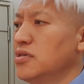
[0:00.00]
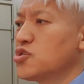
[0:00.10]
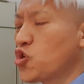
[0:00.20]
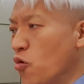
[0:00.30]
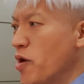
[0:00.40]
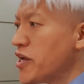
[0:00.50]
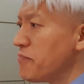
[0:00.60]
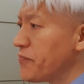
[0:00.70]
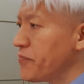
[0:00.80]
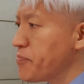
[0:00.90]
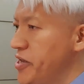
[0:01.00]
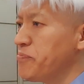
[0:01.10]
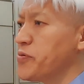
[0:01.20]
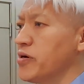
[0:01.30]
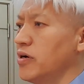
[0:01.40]
So many
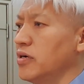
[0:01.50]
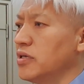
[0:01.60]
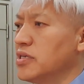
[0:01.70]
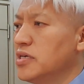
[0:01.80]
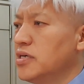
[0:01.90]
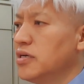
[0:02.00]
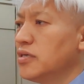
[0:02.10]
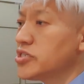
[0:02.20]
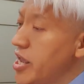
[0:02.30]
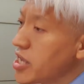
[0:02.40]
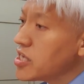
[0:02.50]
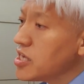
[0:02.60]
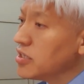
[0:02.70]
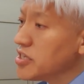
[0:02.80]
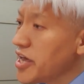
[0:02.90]
people
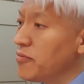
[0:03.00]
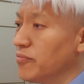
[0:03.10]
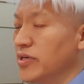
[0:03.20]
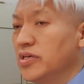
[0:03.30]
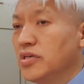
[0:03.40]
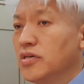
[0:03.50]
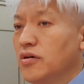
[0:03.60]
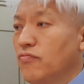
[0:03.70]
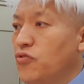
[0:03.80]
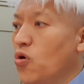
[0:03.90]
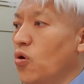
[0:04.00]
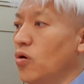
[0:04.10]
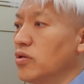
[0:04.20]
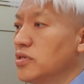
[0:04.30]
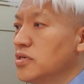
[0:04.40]
taking them
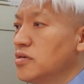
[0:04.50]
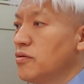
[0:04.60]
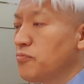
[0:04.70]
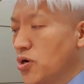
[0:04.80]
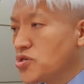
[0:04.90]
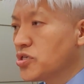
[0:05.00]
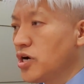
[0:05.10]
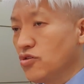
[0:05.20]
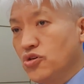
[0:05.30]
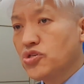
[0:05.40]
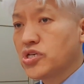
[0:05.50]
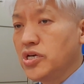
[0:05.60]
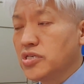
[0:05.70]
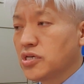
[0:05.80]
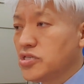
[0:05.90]
for personal
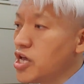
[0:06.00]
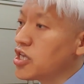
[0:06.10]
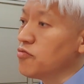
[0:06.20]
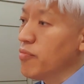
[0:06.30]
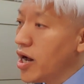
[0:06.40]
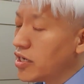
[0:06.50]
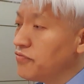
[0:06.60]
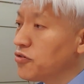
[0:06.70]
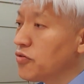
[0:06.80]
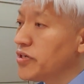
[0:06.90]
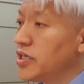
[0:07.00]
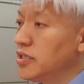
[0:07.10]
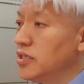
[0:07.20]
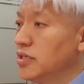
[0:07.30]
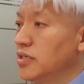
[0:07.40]
uses, taking money from me,
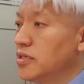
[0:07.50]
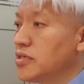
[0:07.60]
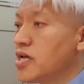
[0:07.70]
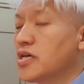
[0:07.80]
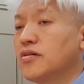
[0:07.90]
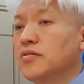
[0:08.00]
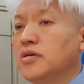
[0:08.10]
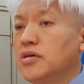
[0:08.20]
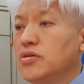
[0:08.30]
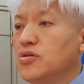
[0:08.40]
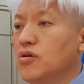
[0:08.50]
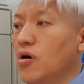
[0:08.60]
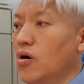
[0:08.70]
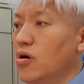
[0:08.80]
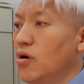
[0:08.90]
taking, you
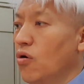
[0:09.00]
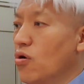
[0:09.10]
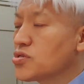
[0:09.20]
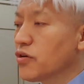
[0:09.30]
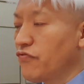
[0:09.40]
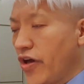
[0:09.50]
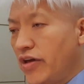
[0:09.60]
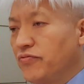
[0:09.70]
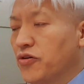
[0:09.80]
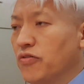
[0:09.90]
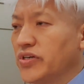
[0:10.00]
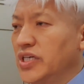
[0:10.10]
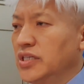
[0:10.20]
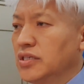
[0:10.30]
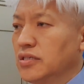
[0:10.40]
know, also fame from me.